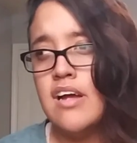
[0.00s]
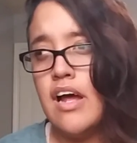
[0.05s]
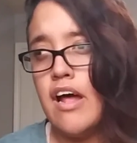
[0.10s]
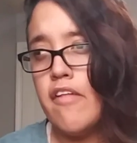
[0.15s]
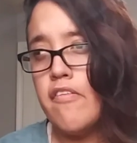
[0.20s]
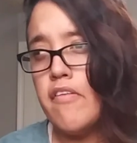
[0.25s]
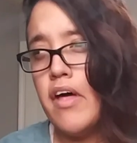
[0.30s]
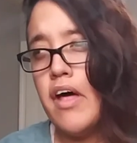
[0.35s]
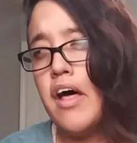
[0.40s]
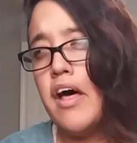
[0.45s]

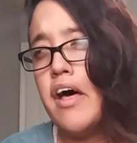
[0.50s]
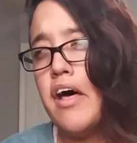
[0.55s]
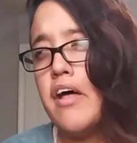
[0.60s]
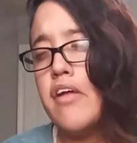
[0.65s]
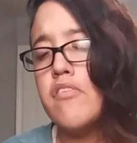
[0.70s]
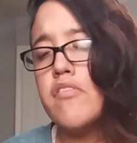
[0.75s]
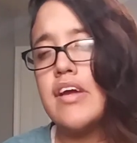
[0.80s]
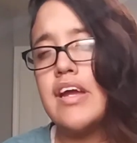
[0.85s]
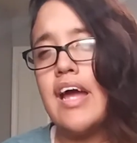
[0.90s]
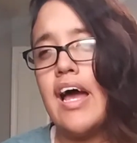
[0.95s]
And
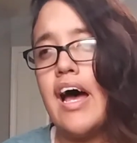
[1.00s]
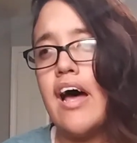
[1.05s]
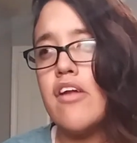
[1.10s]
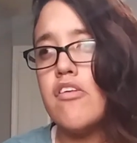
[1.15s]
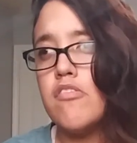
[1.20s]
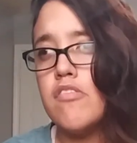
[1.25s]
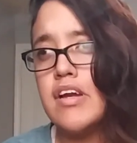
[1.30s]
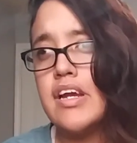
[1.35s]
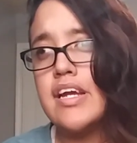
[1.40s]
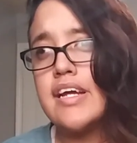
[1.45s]
then we
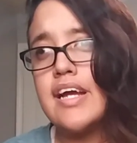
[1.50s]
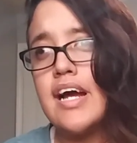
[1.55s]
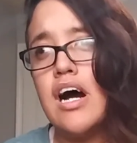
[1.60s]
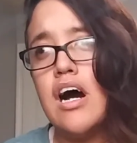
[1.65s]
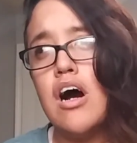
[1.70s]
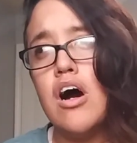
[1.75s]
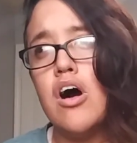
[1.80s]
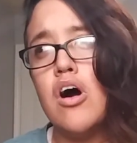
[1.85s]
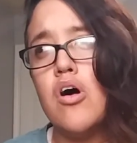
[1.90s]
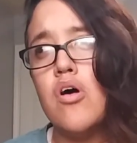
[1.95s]
had
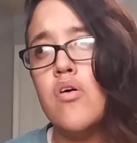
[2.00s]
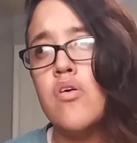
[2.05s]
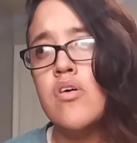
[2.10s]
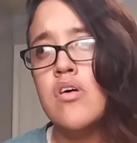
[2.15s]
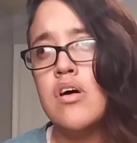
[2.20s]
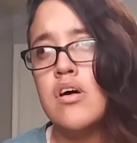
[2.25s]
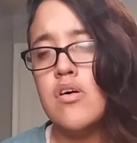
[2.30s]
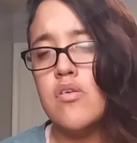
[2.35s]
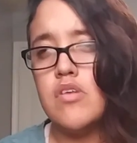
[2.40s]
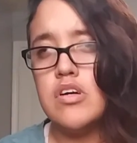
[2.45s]
Rico,
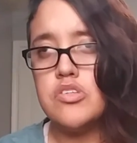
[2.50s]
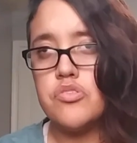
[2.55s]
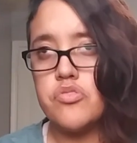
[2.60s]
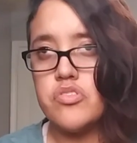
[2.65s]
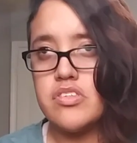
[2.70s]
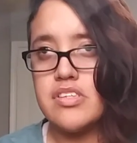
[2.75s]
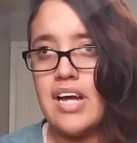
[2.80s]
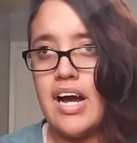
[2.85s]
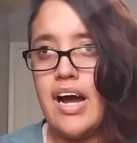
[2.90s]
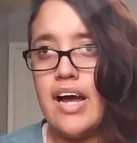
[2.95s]
which
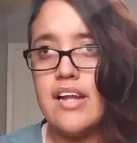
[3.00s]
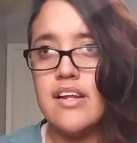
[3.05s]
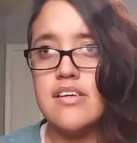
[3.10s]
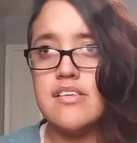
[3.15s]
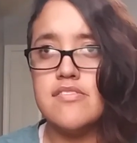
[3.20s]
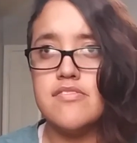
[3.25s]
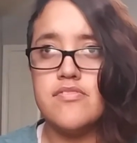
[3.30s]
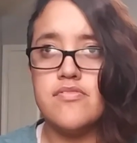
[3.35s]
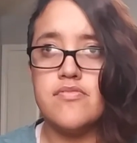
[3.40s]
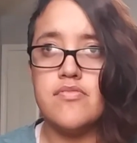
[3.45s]
was kind
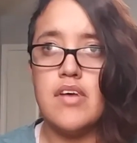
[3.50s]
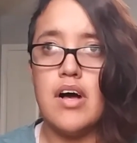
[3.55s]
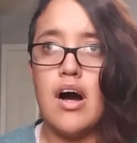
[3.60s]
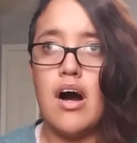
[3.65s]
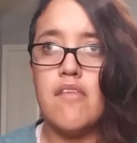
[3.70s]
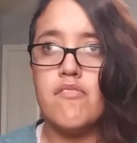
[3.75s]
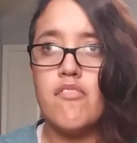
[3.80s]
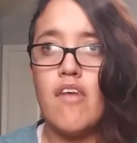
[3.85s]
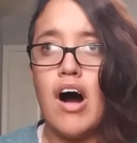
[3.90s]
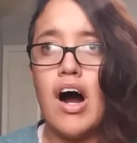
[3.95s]
of
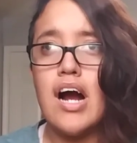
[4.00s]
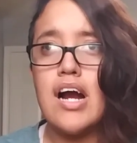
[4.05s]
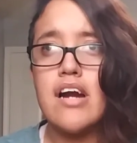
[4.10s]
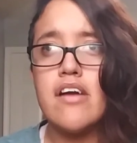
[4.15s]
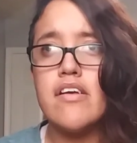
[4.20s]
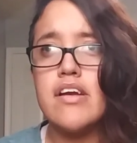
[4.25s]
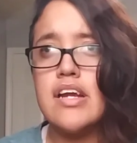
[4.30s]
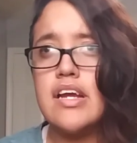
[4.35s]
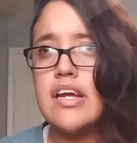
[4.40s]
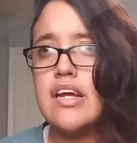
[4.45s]
a
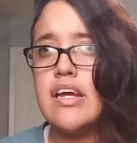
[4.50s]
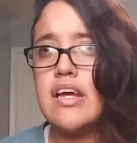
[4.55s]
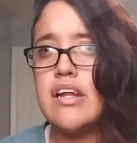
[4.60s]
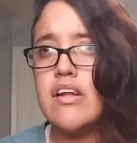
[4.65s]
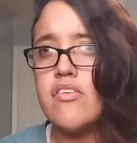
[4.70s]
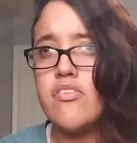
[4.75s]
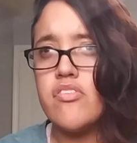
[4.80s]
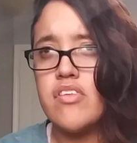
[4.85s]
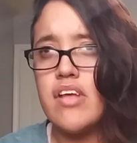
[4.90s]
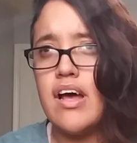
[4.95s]
mockery in
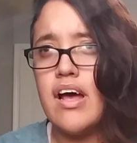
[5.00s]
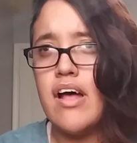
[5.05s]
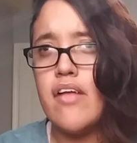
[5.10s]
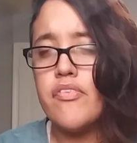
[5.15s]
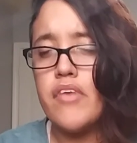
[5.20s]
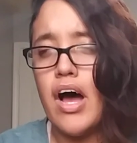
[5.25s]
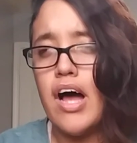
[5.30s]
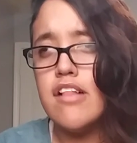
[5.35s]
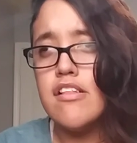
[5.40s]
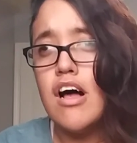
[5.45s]
a
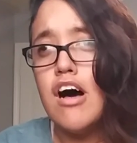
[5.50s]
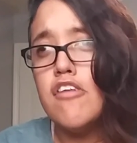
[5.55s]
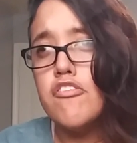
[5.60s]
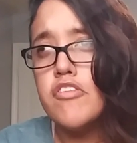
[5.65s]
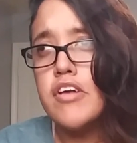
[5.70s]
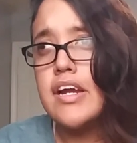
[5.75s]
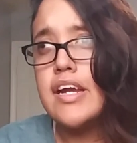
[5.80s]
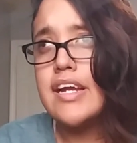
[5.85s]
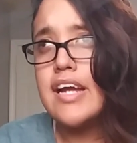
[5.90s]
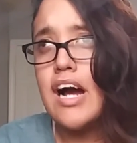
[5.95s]
sense. I love
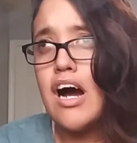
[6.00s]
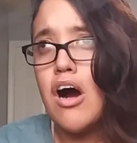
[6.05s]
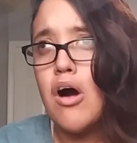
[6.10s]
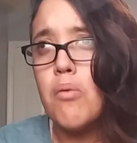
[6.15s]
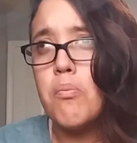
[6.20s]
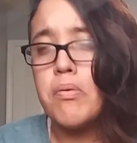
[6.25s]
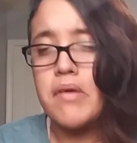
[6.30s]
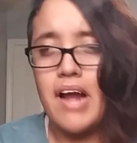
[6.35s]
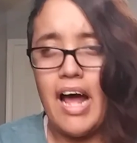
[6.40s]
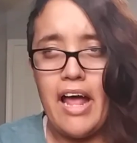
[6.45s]

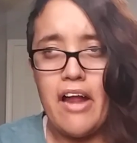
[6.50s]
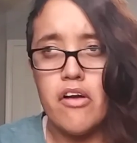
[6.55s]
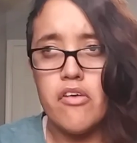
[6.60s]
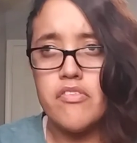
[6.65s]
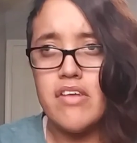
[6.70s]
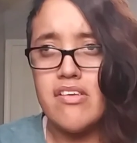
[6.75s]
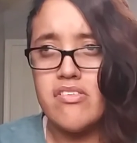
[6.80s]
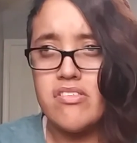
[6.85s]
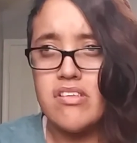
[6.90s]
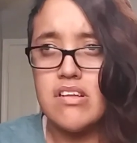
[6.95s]
Rico, but I don't
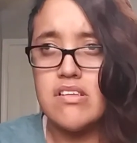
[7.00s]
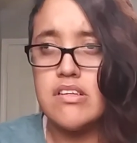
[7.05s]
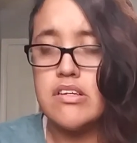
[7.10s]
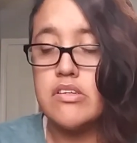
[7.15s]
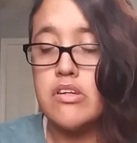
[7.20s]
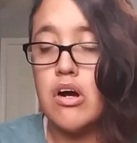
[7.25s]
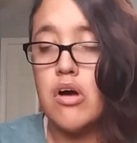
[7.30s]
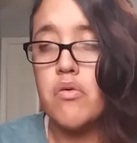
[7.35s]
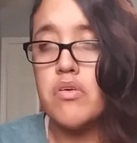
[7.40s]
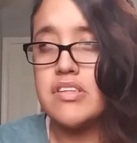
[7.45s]
necessarily
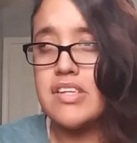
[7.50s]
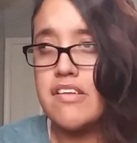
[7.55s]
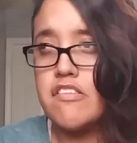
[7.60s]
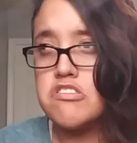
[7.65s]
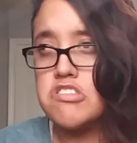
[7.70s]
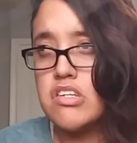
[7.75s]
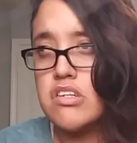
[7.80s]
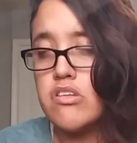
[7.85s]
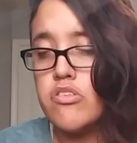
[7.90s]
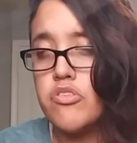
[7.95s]
know what they were
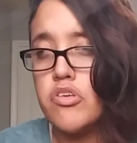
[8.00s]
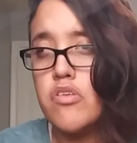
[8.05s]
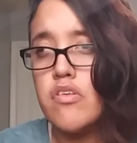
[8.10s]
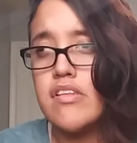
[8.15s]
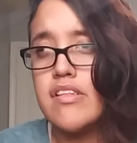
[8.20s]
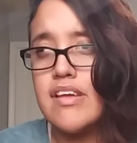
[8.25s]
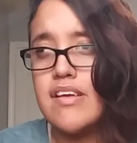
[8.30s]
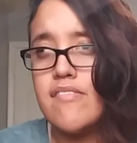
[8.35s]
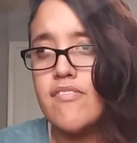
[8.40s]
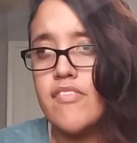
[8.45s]
trying to do
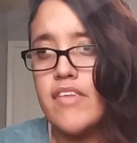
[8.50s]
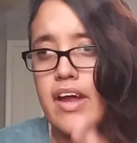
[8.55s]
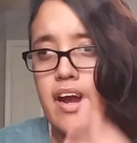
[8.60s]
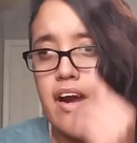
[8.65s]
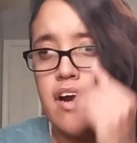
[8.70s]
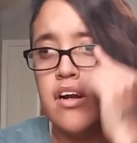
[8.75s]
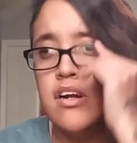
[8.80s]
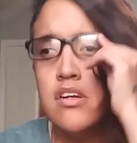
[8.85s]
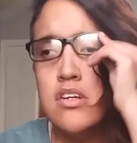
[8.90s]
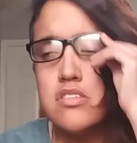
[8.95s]
with him
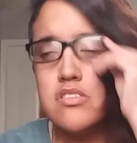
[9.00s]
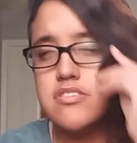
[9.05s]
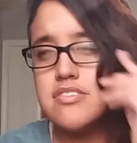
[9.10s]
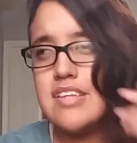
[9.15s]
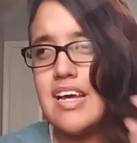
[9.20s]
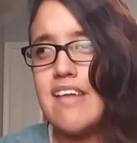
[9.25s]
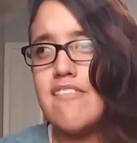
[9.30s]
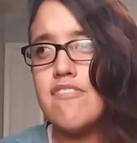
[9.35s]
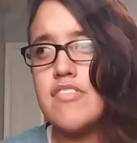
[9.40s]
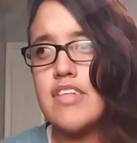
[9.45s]
there.
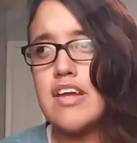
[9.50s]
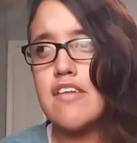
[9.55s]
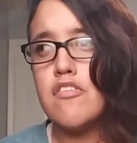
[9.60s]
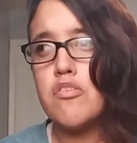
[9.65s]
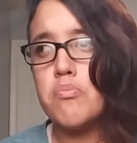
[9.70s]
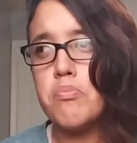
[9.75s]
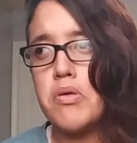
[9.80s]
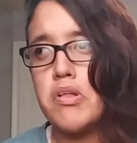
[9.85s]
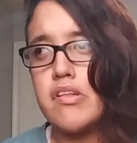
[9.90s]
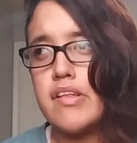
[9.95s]
Same thing
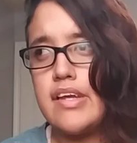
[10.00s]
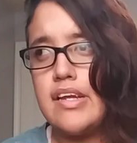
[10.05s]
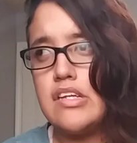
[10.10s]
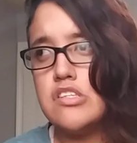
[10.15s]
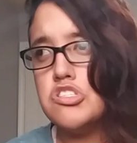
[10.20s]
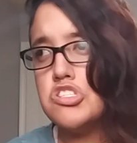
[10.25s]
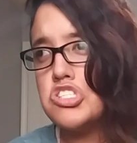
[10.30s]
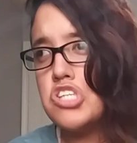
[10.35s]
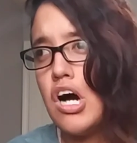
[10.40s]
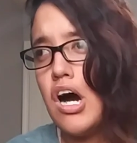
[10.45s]
with Billy
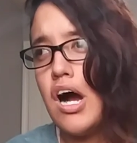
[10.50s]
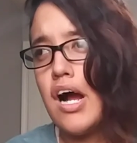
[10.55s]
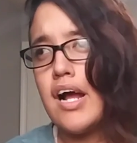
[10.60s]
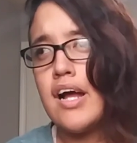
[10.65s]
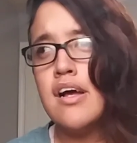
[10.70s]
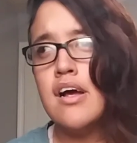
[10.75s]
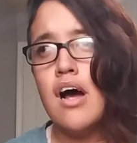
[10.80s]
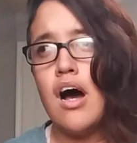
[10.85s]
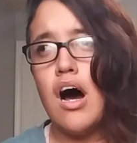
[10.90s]
and Chuck.